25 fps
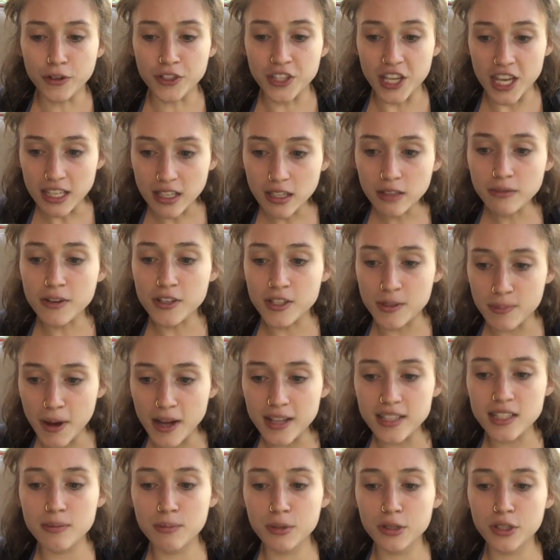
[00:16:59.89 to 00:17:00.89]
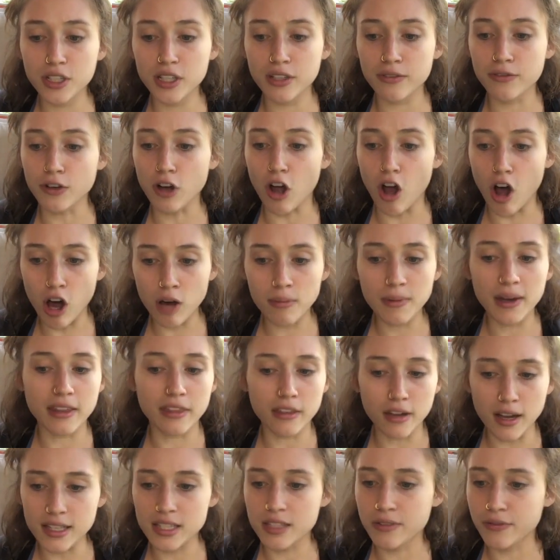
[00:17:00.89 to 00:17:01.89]
taking responsibility for all my
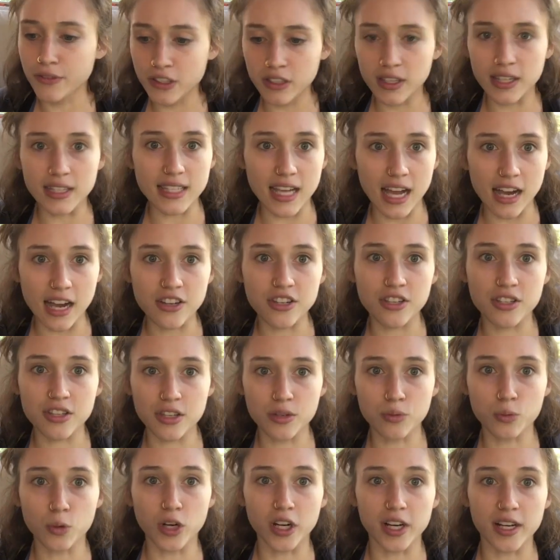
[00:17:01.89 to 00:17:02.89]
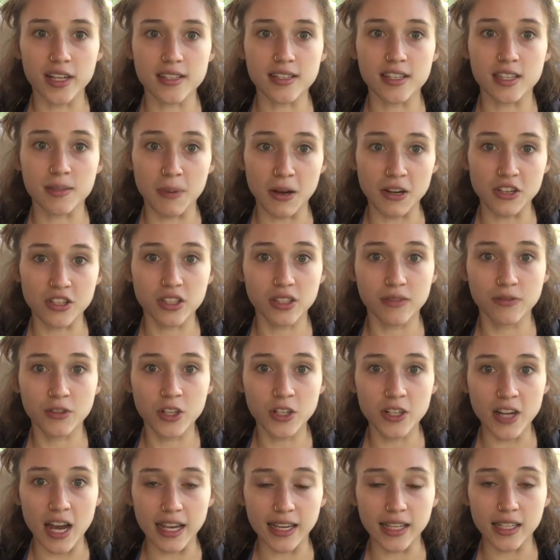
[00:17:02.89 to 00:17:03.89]
thoughts, feelings, actions, and words, especially if
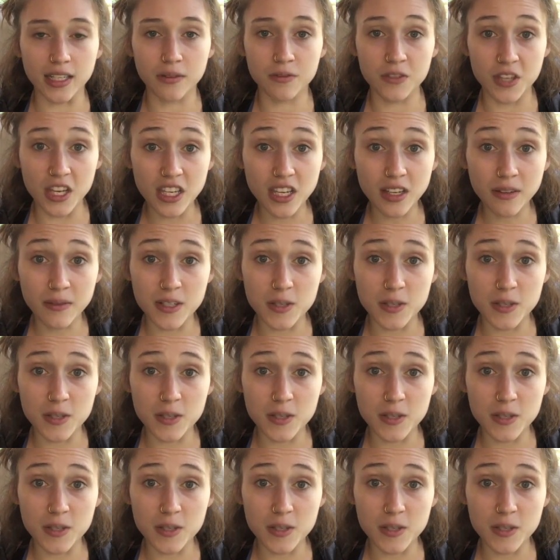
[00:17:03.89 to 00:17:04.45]
they're negative, taking